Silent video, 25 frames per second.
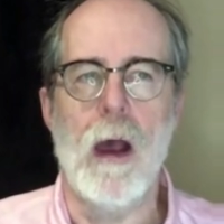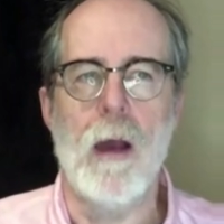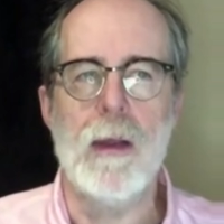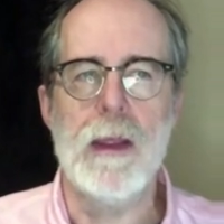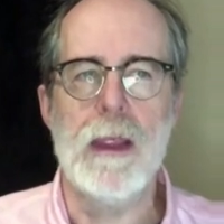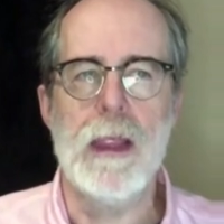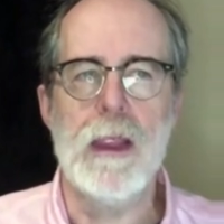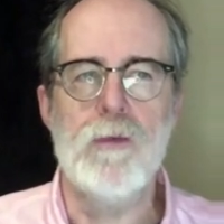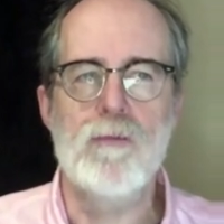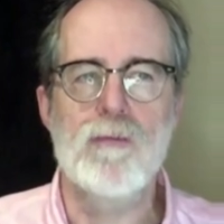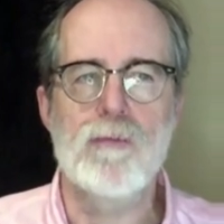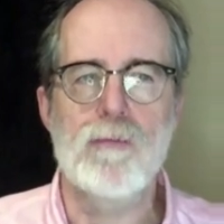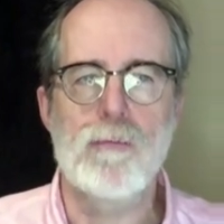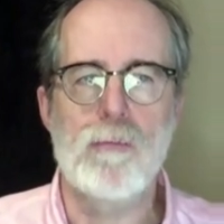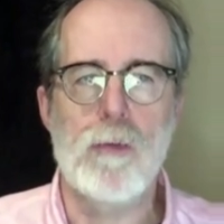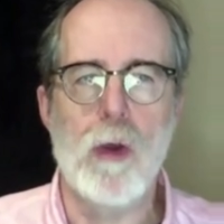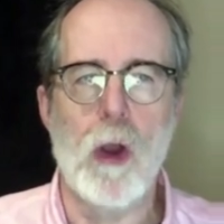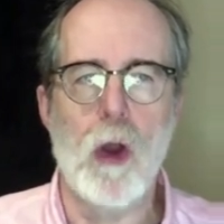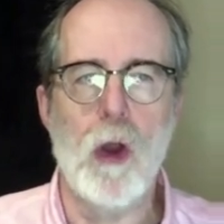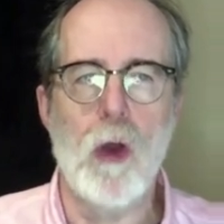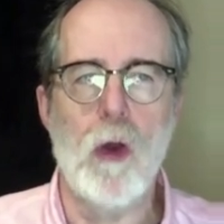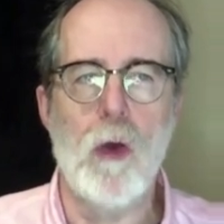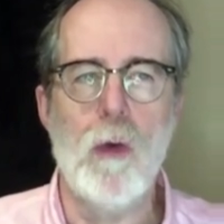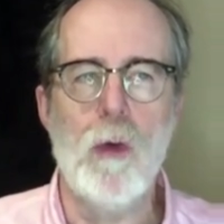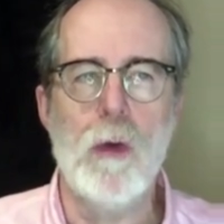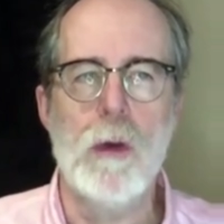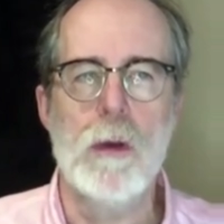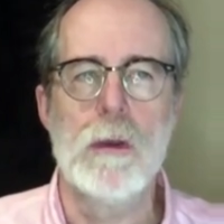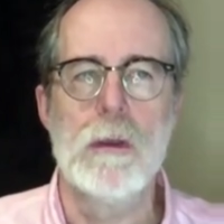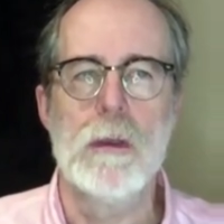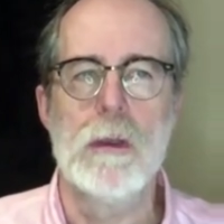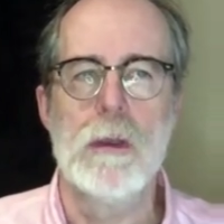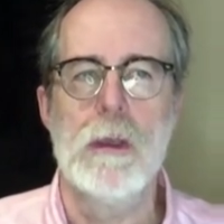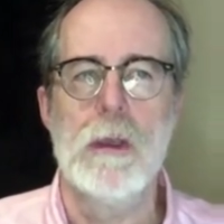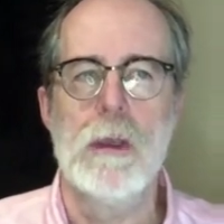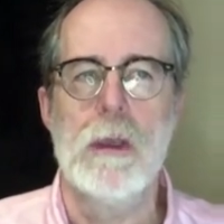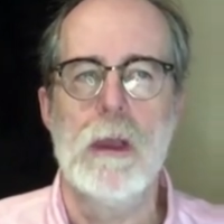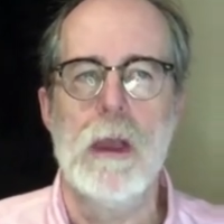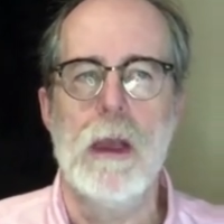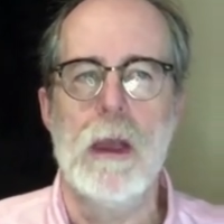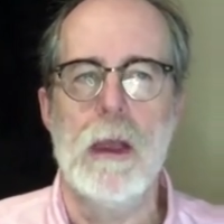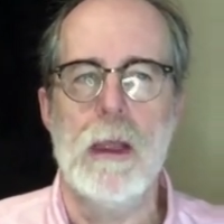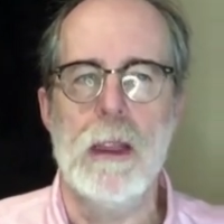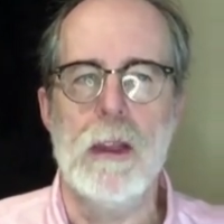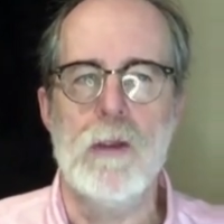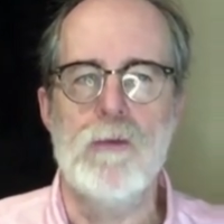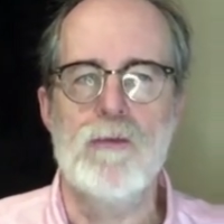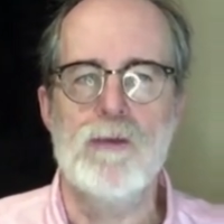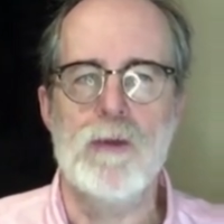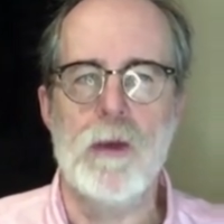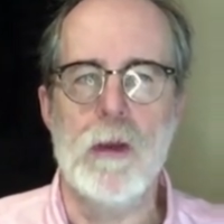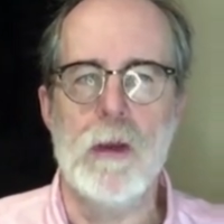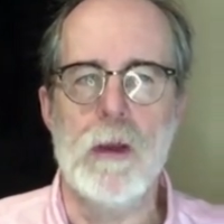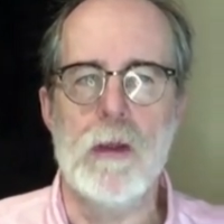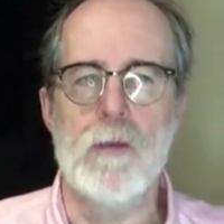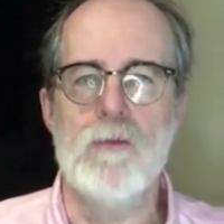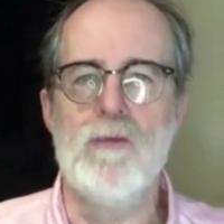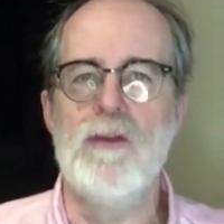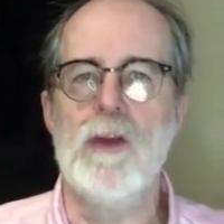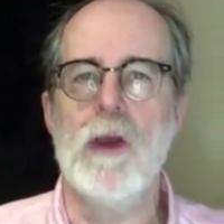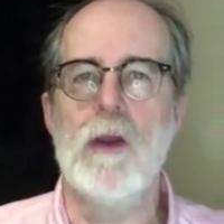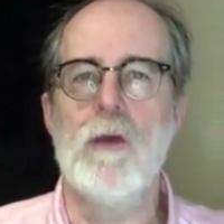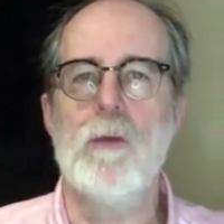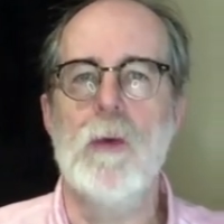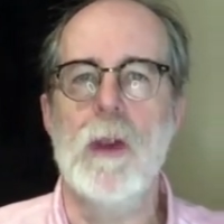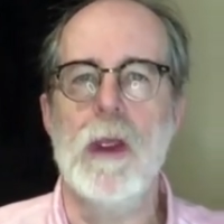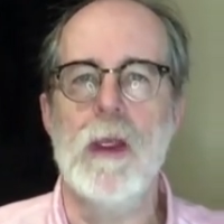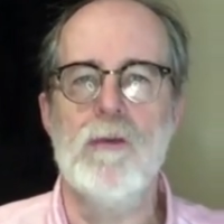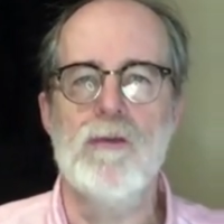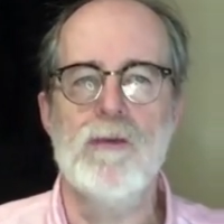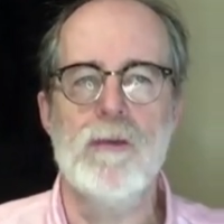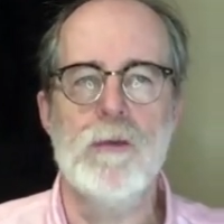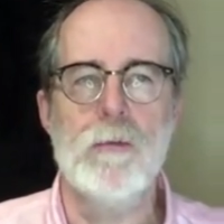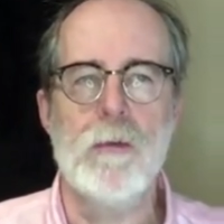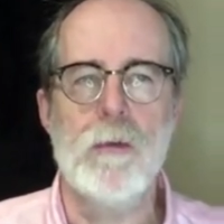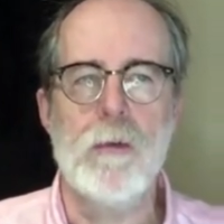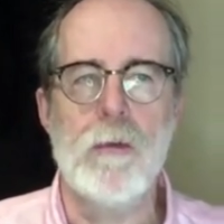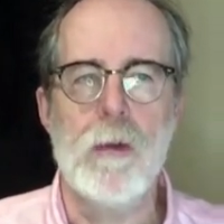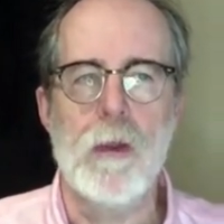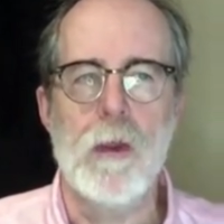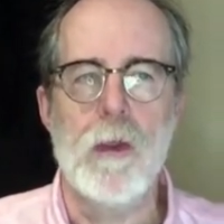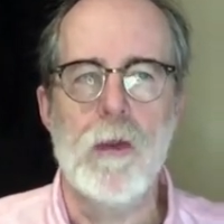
Each row, each generation,